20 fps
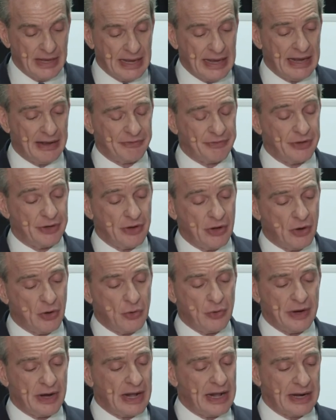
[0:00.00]
have
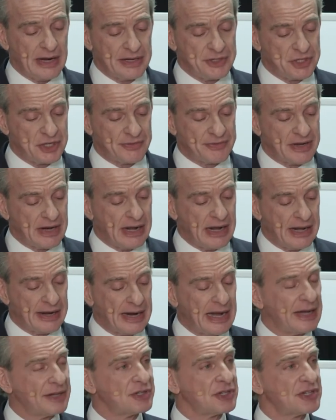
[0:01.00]
no knowledge of God.
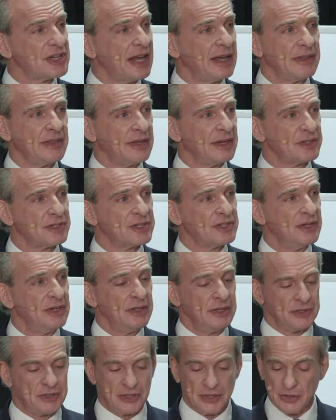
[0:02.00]
I say this
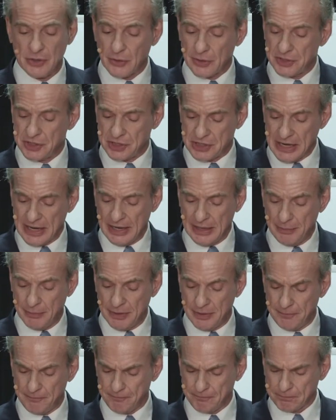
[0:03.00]
to your shame.
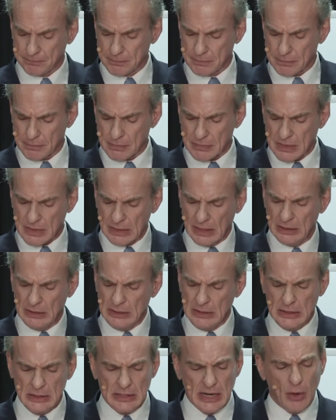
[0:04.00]

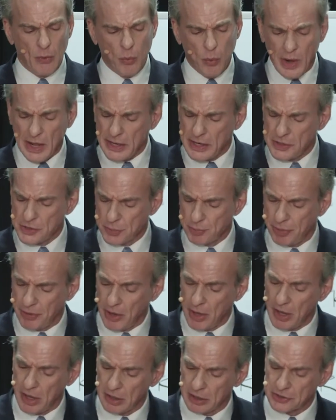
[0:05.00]
Now, what is
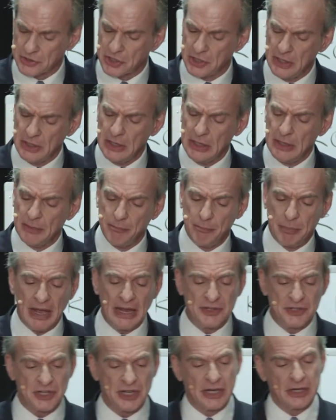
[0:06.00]
Paul's
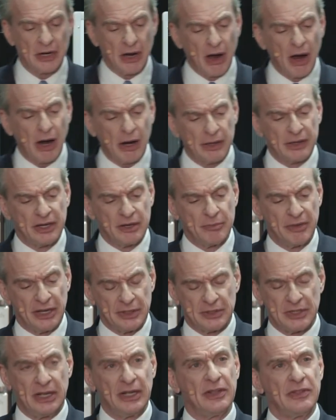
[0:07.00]
basic
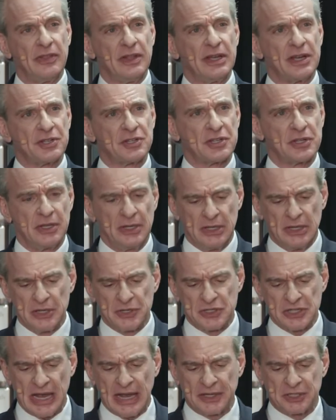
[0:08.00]
argument in this
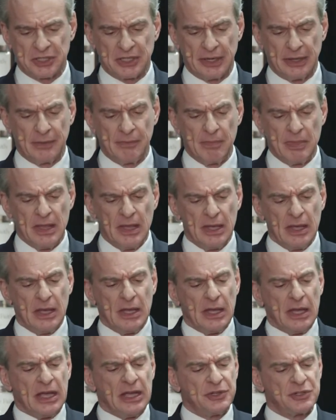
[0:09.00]
section?
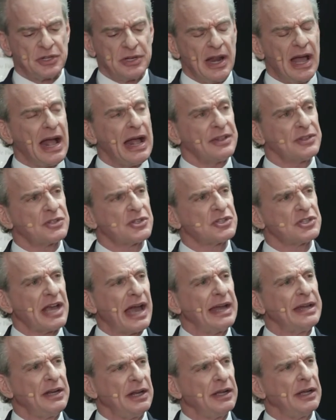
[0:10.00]
He's not
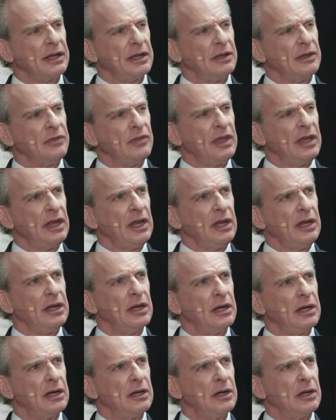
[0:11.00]
citing the